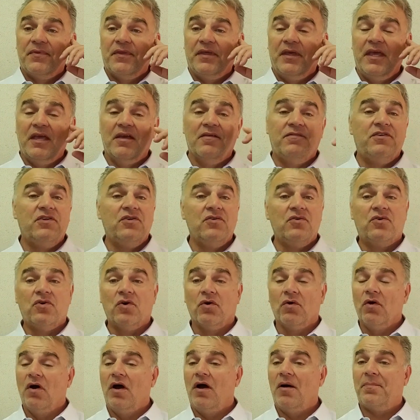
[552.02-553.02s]
If you
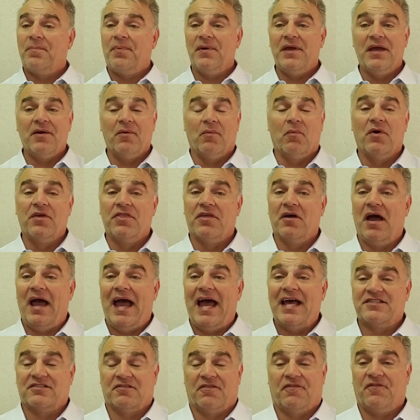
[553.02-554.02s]
grew up
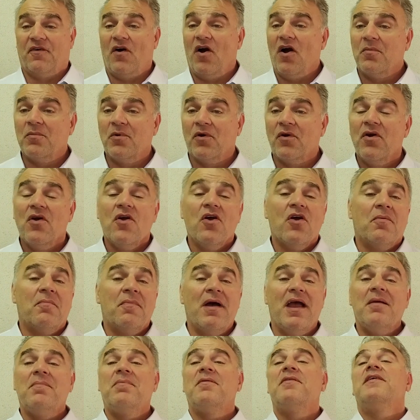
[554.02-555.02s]
as a farmer,
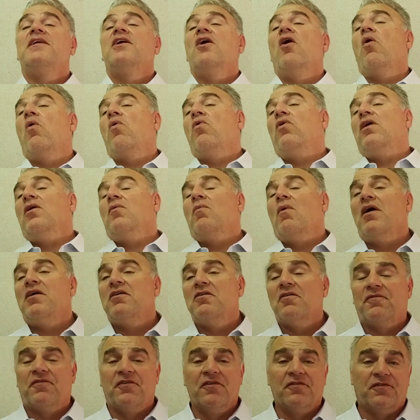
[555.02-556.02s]
maybe the only way
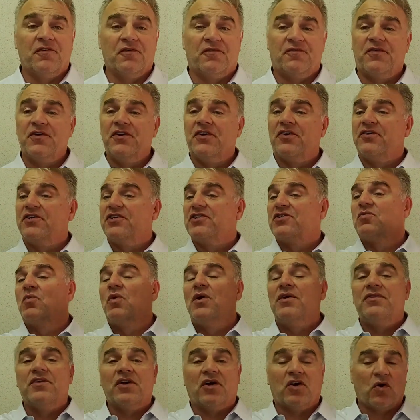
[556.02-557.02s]
you feel fulfilled is
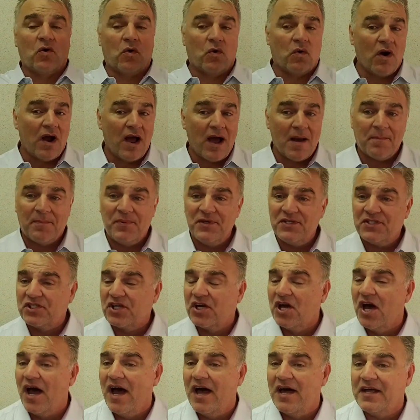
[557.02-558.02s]
when the crop is
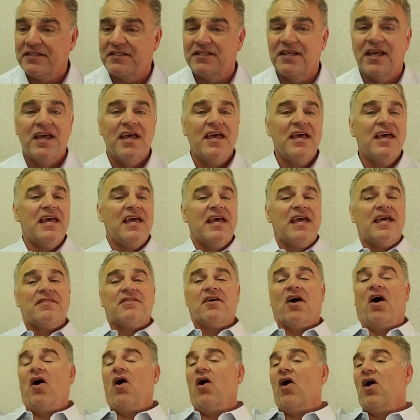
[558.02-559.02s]
cut, the
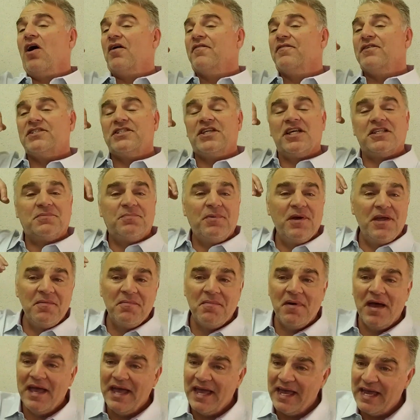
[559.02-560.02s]
harvest has been
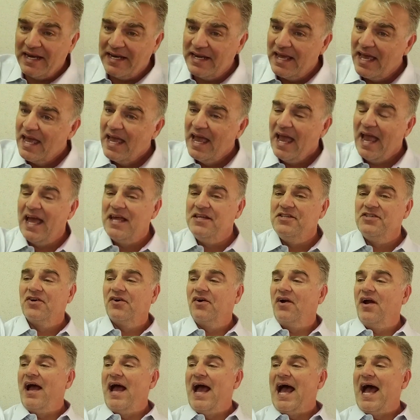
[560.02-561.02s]
made, and
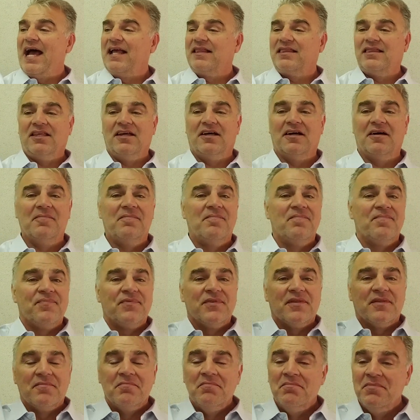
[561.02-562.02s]
you're at the
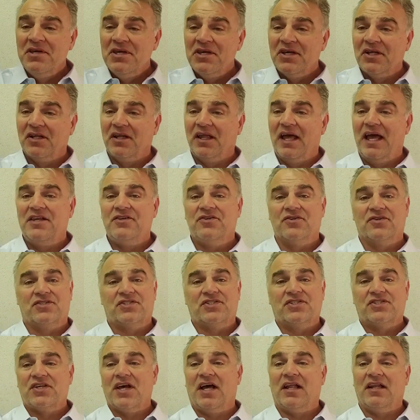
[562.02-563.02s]
mill and you're
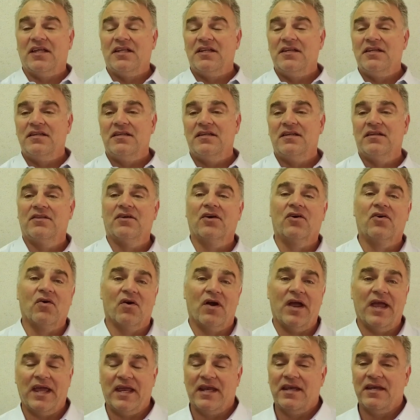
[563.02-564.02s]
selling the
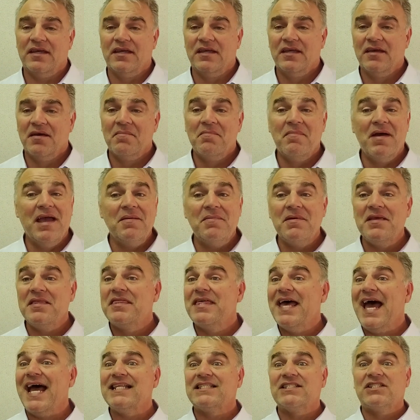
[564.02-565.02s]
grain. Maybe
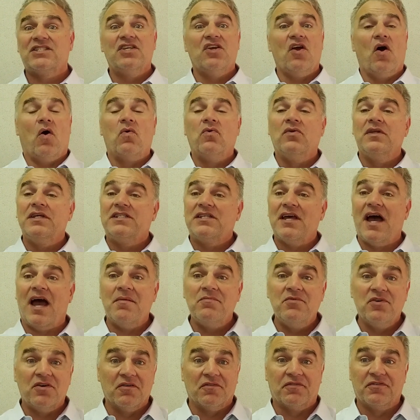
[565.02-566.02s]
that's the only time
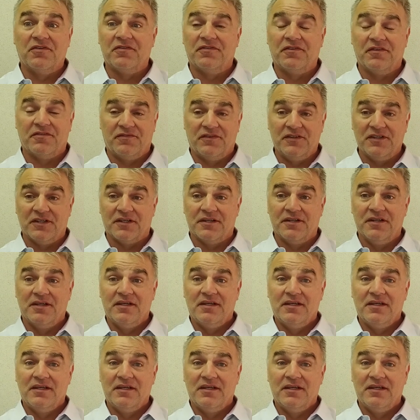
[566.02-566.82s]
you can feel fulfilled.